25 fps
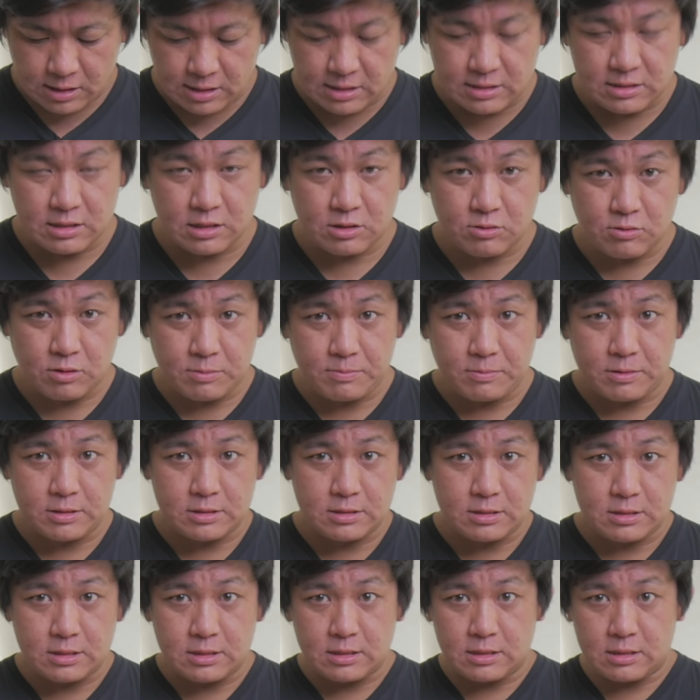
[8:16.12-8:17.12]
the grip
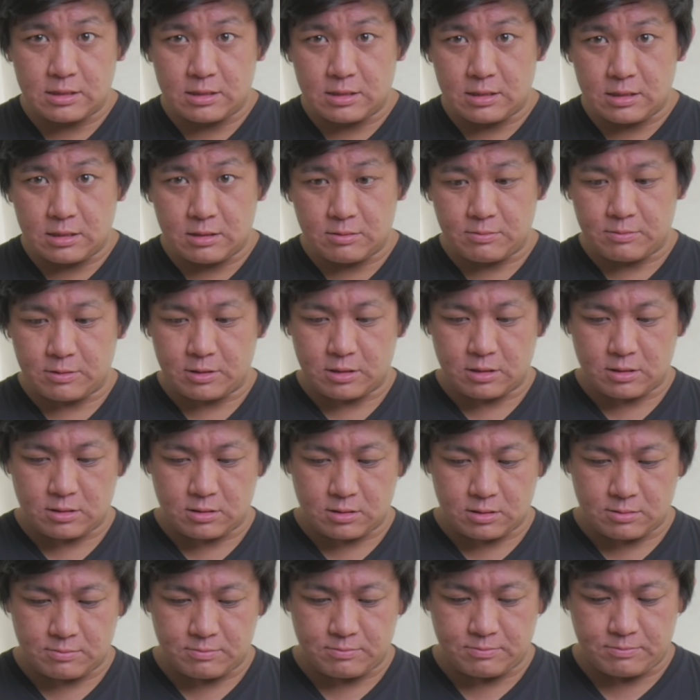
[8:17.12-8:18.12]
is a little bit
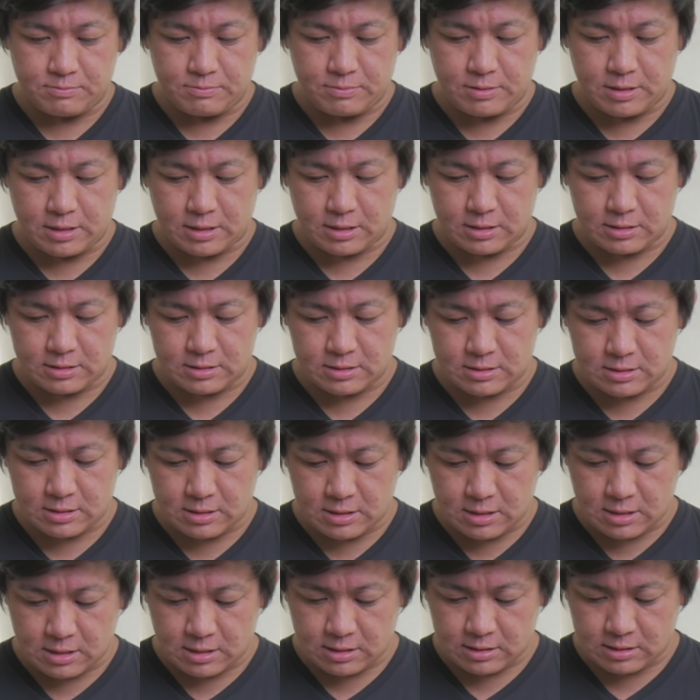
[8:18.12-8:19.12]
on the big
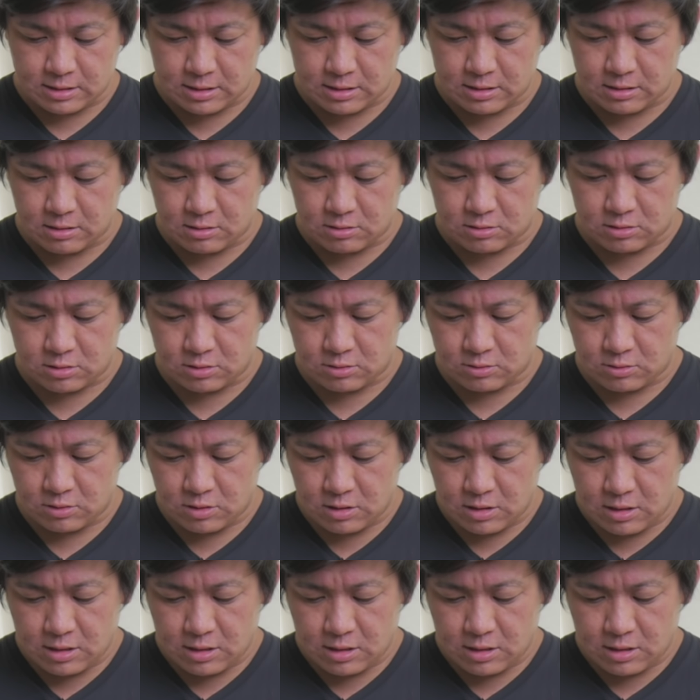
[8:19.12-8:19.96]
side, and also